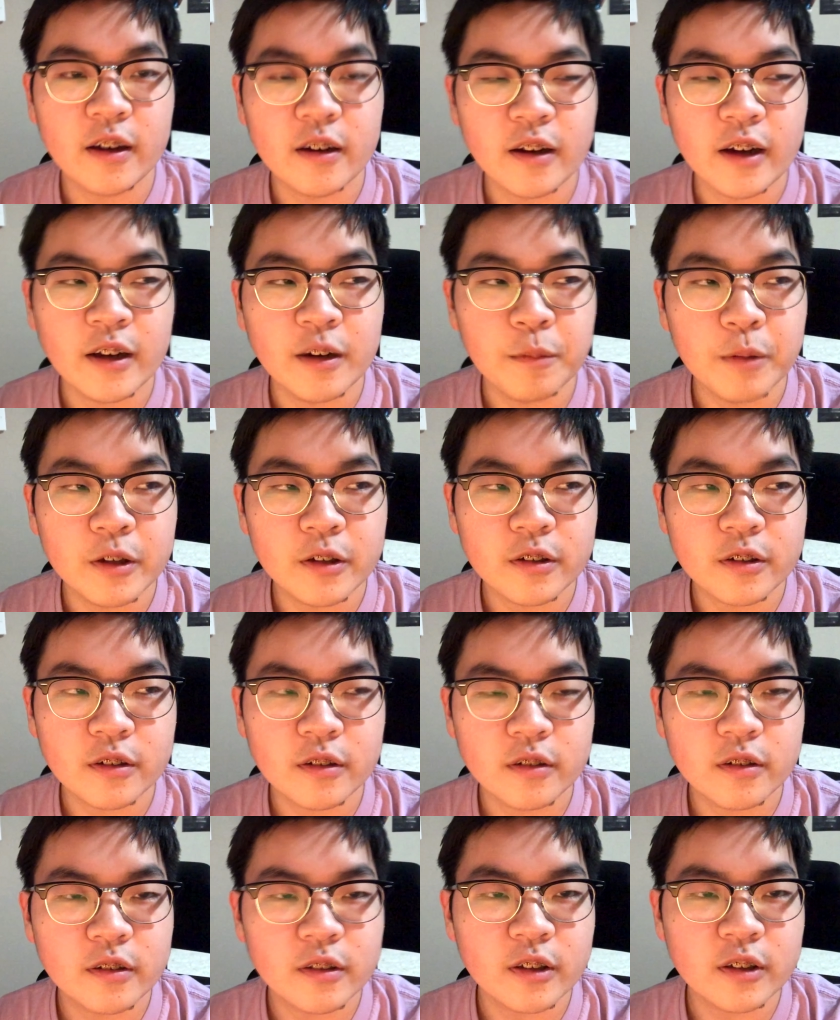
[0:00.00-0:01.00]
animation,
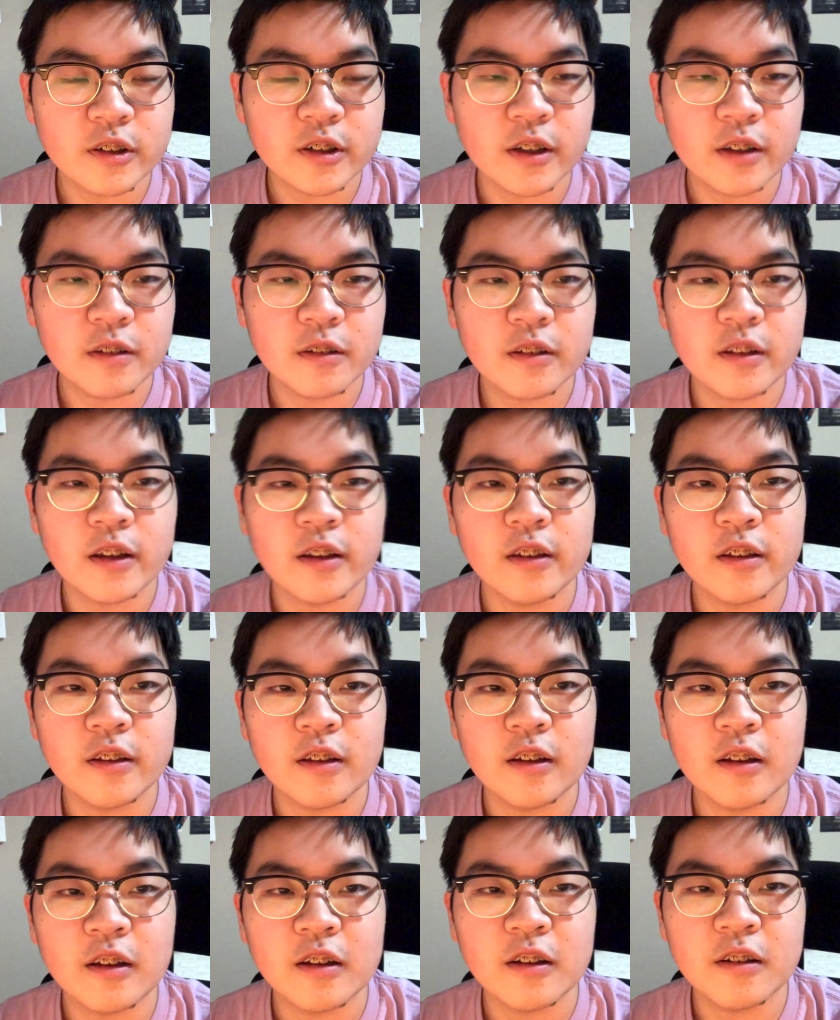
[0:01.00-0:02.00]
such as taking
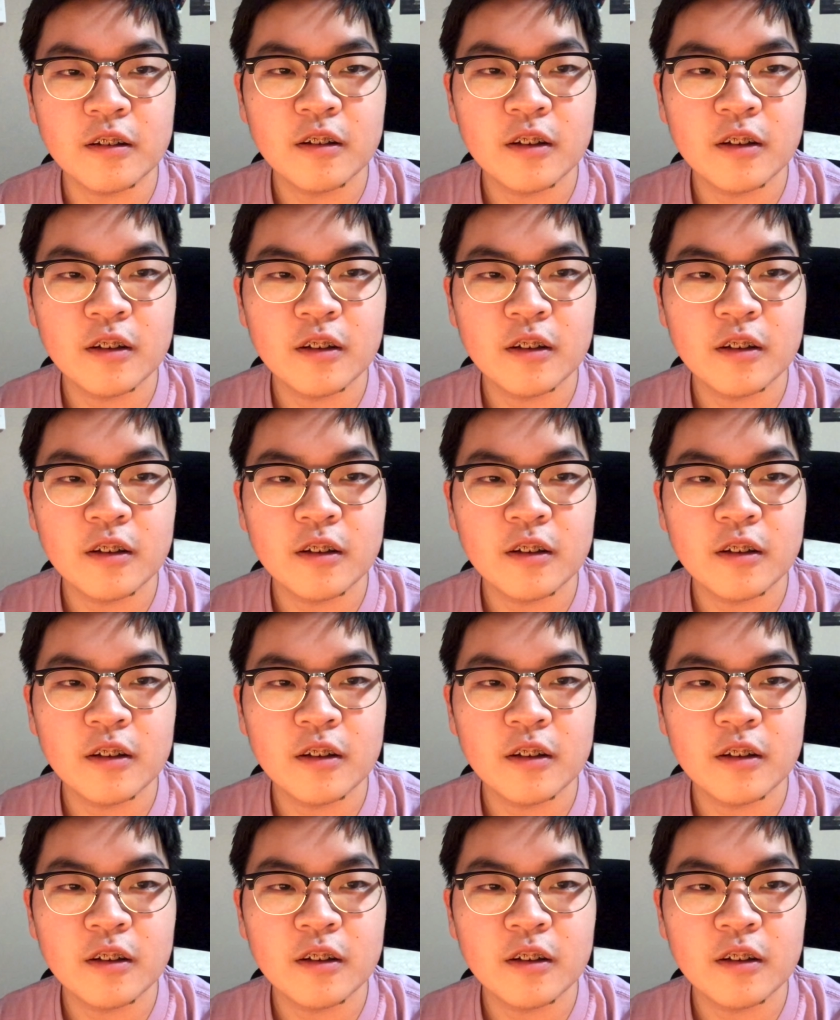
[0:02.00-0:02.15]
a